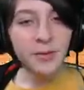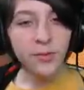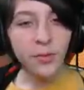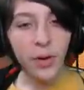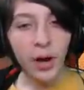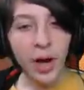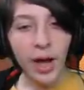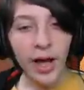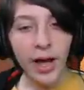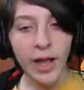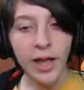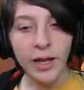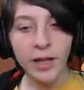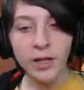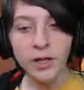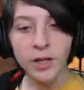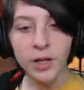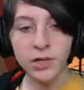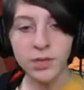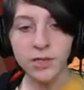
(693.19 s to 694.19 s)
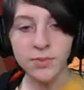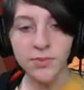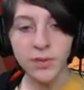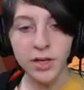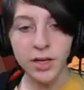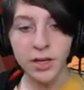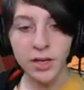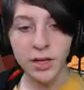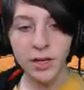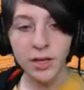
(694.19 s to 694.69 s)
Why not
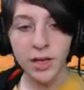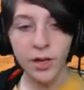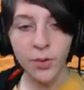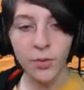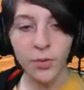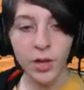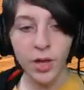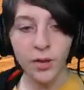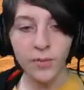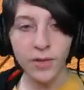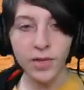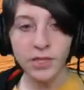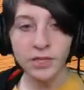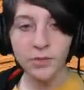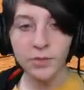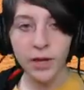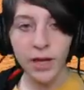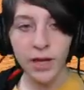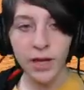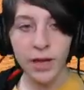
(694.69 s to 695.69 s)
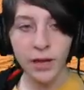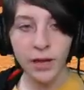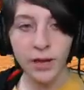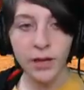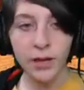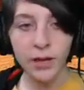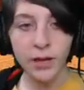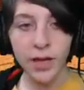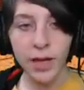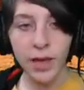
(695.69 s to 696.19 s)
be a worm as well?
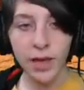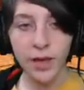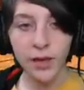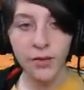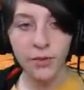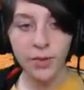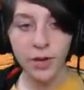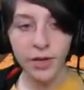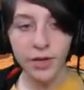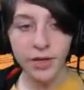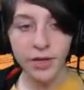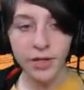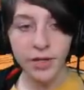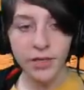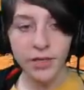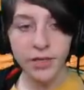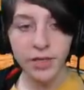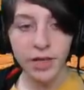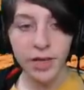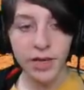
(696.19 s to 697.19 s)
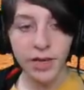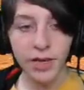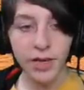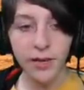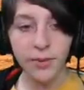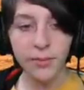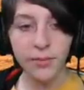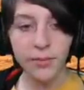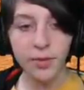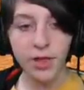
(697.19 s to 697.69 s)
Hello guys, I
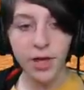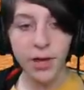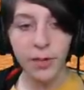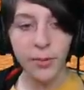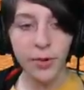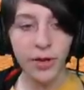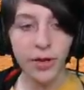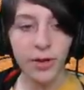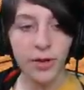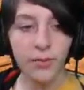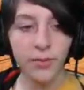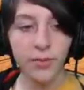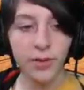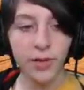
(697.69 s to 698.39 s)
am the worm.